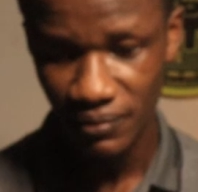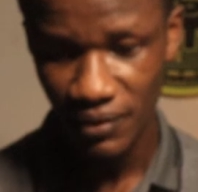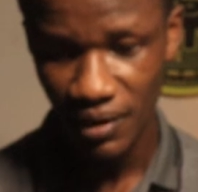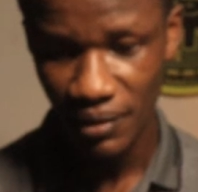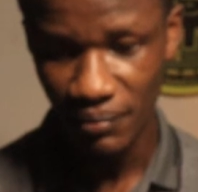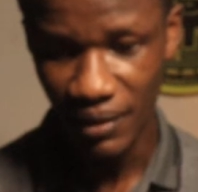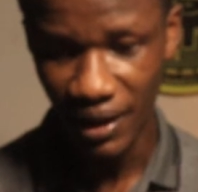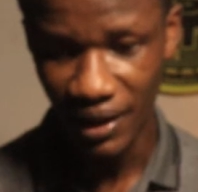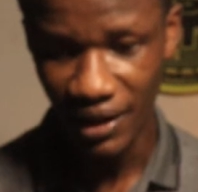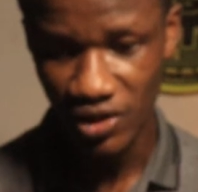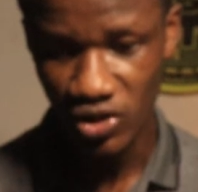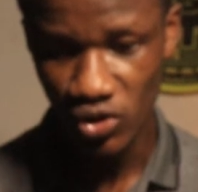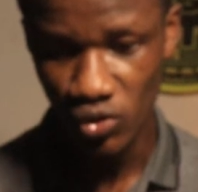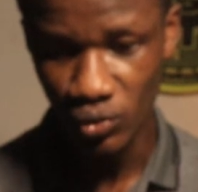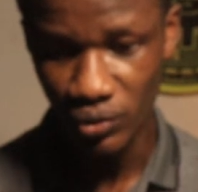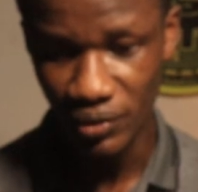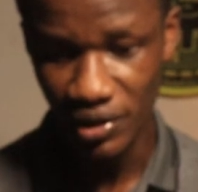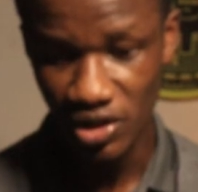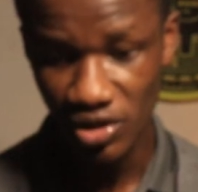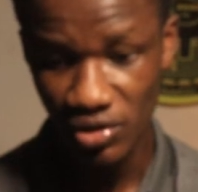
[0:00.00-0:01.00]
market
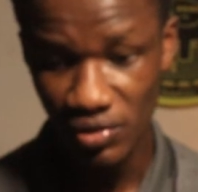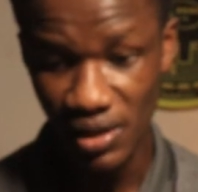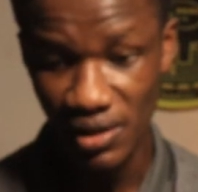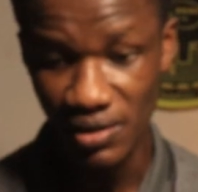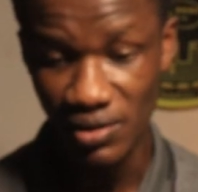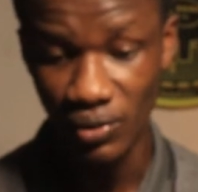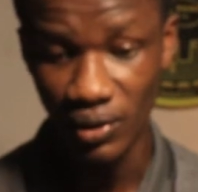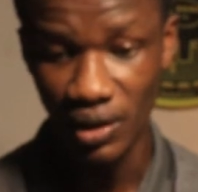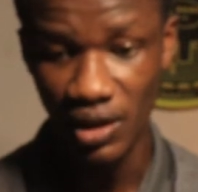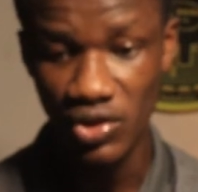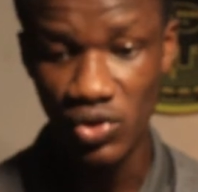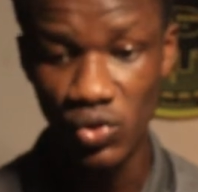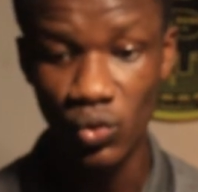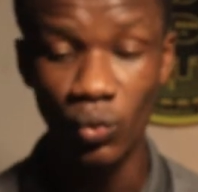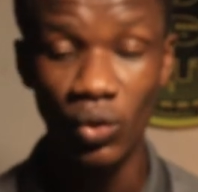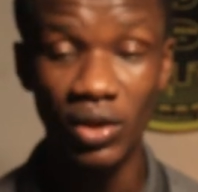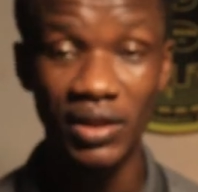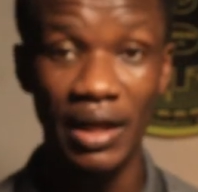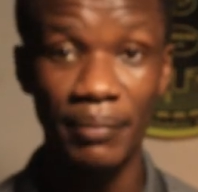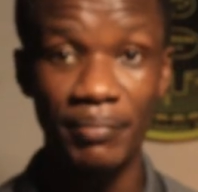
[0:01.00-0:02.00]
should retrace. Okay, so
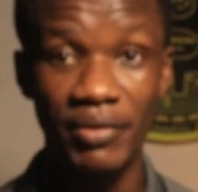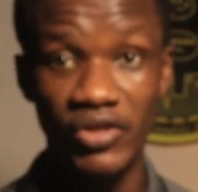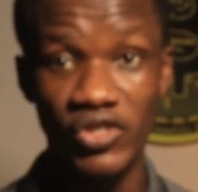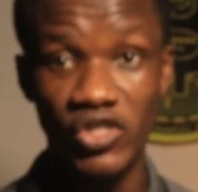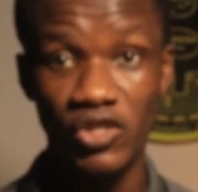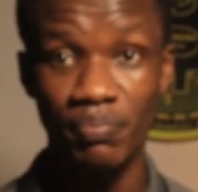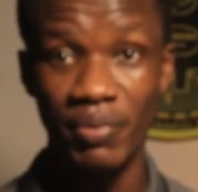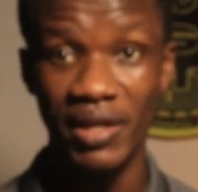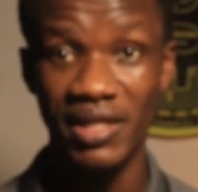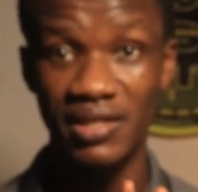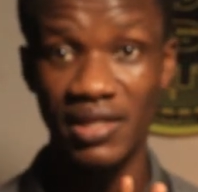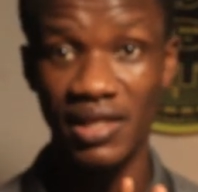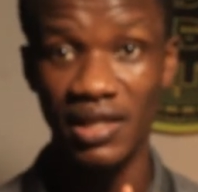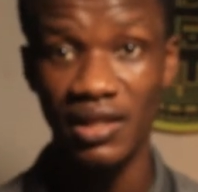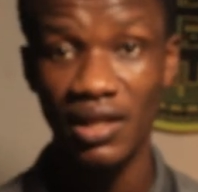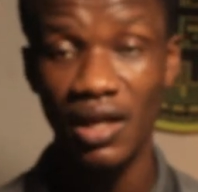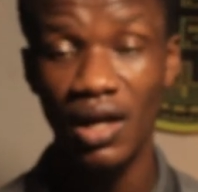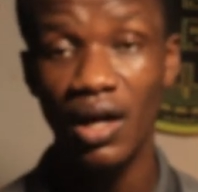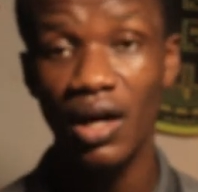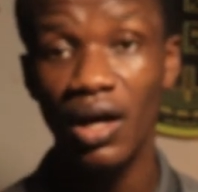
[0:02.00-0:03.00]
what I'm
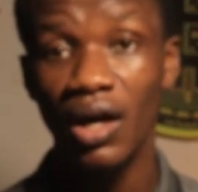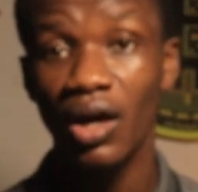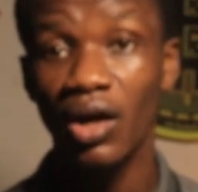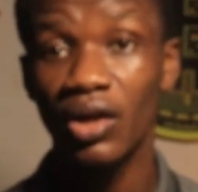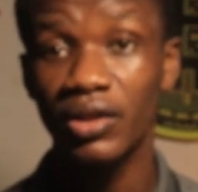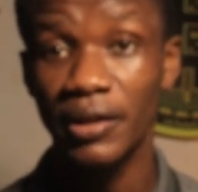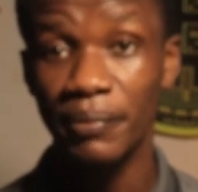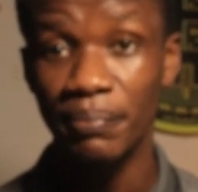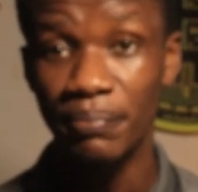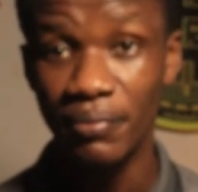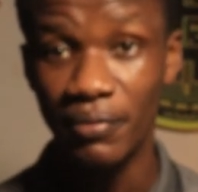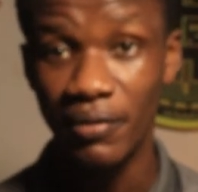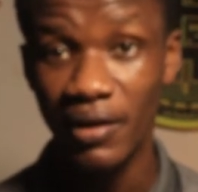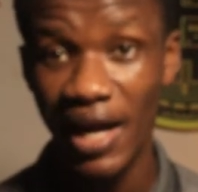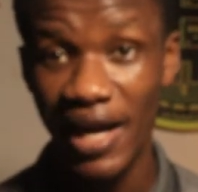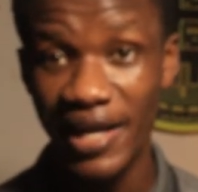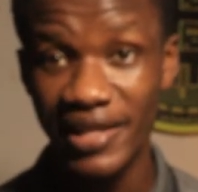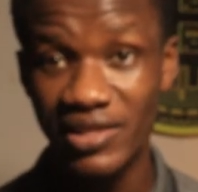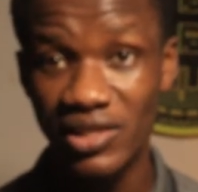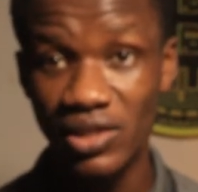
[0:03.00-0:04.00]
expecting on the
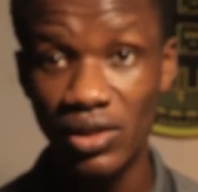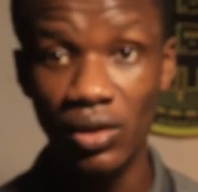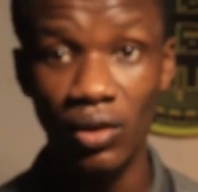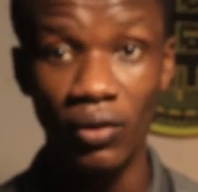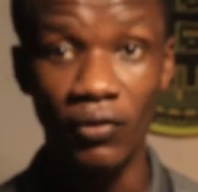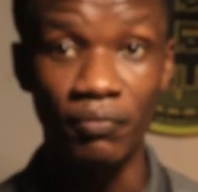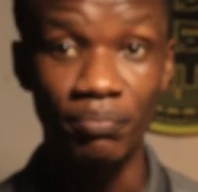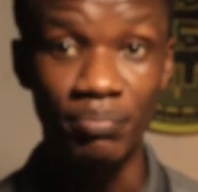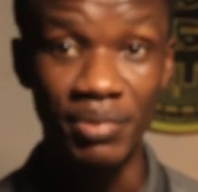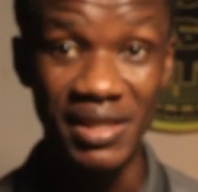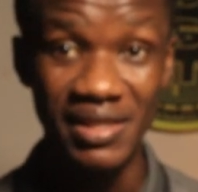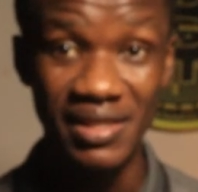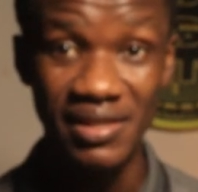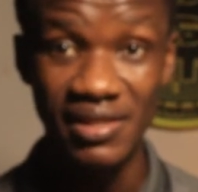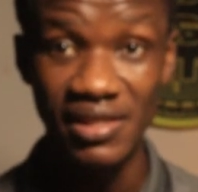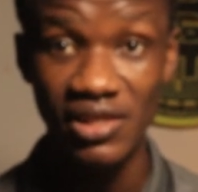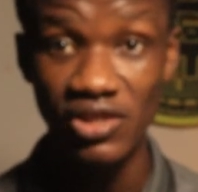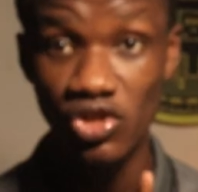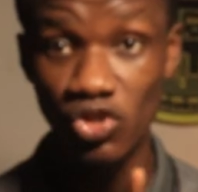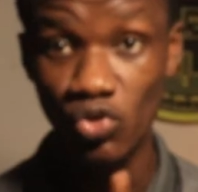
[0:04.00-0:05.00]
price of
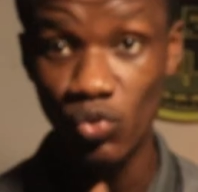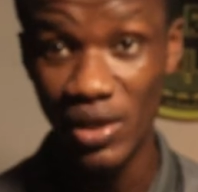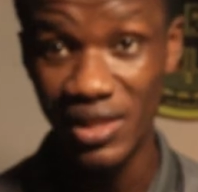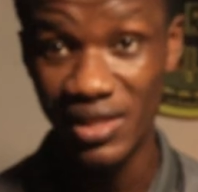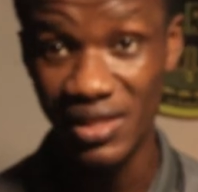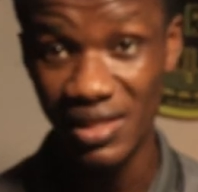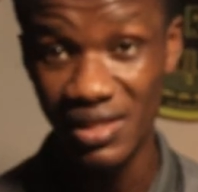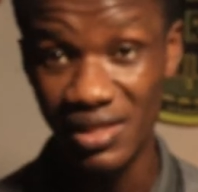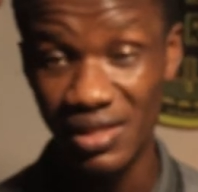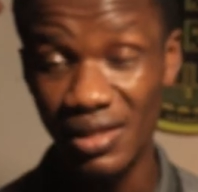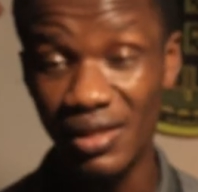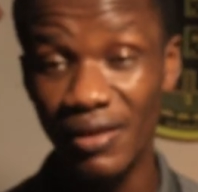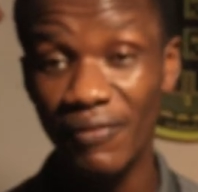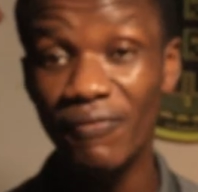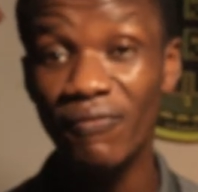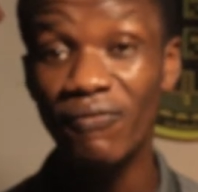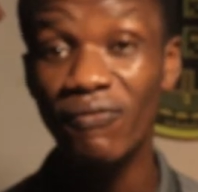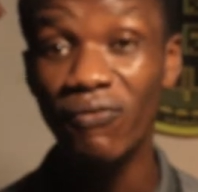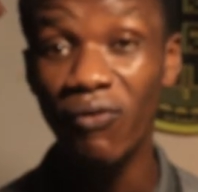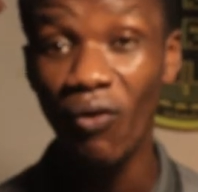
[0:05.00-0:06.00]
BTC USDT
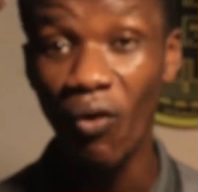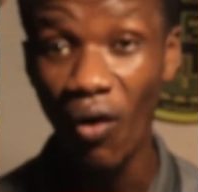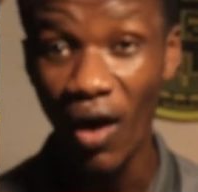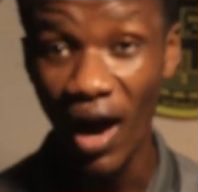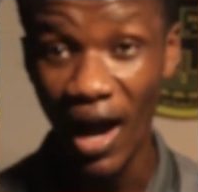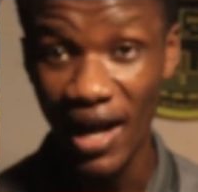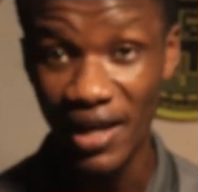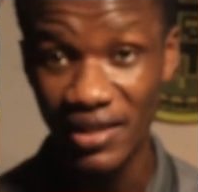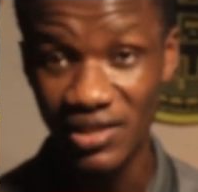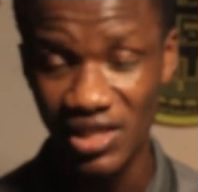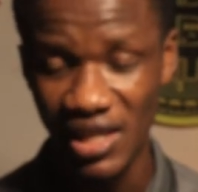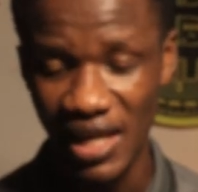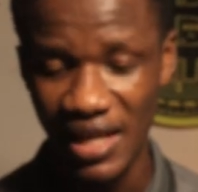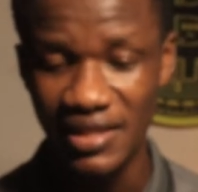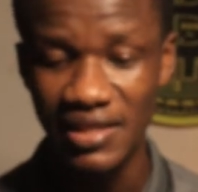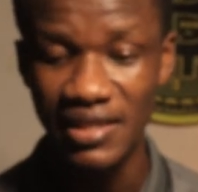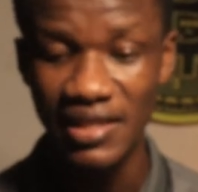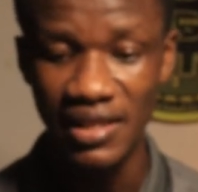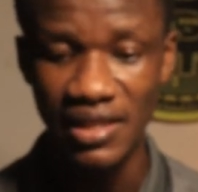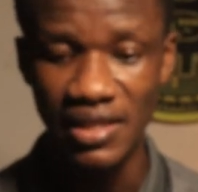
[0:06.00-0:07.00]
4-hour
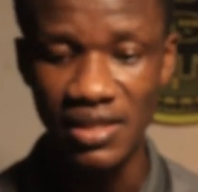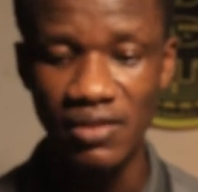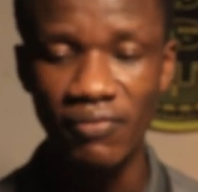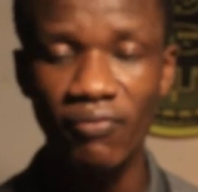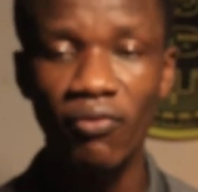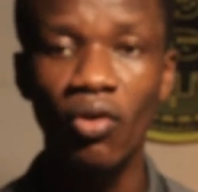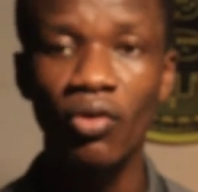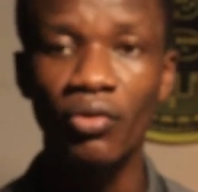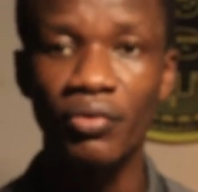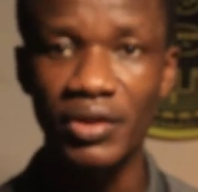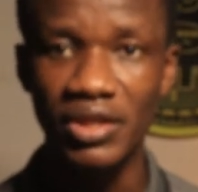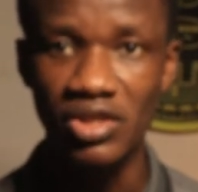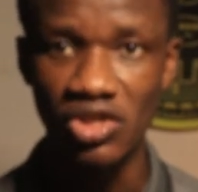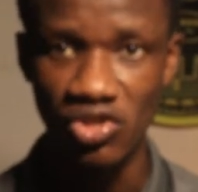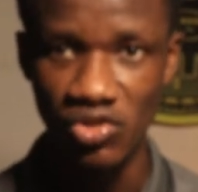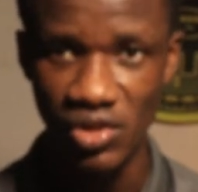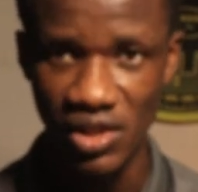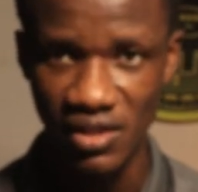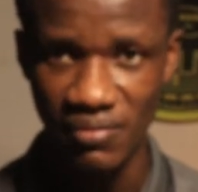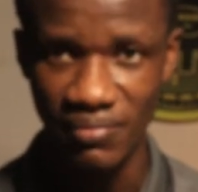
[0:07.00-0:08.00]
chart is for
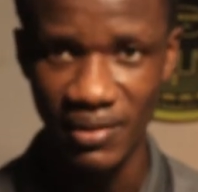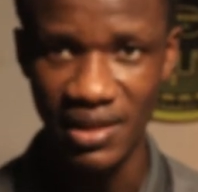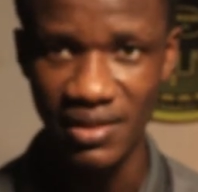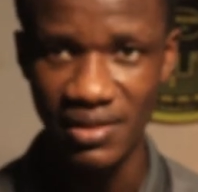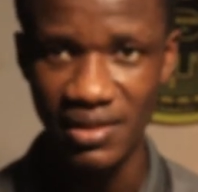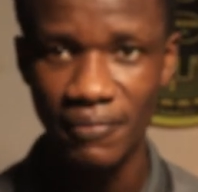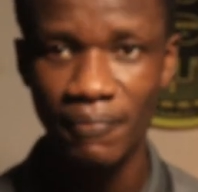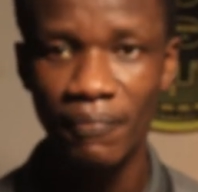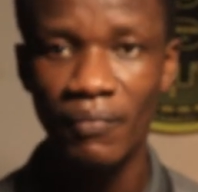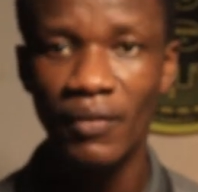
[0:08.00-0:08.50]
retracement